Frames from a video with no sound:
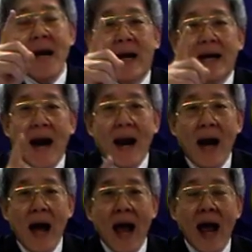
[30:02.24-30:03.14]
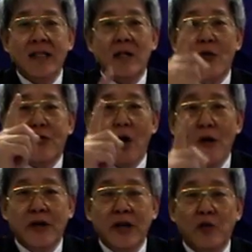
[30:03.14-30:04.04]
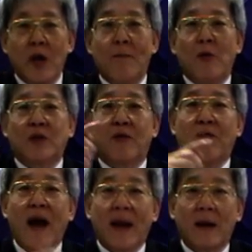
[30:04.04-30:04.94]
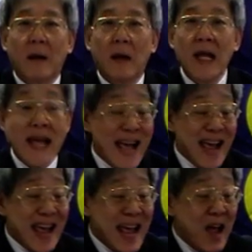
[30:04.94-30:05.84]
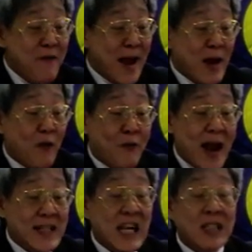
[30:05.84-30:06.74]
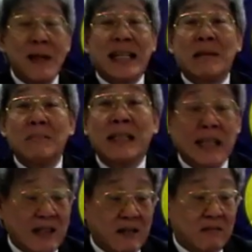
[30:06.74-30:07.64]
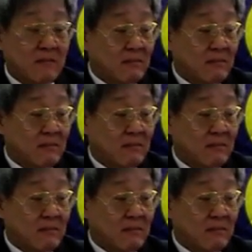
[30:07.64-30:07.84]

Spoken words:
Negara has the authority to impose a fine. If an offence has been committed,